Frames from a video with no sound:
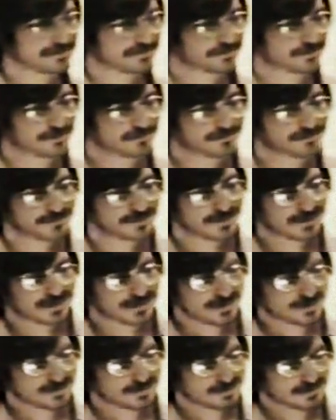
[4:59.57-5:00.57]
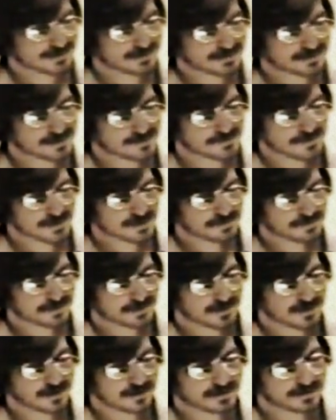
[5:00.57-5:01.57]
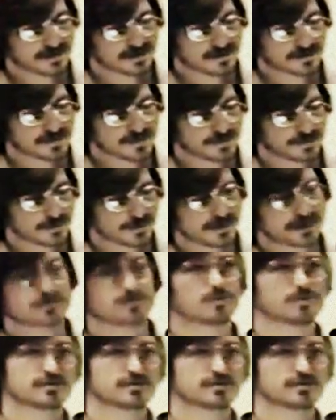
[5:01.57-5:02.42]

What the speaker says: different. And sometimes a lot of people ask,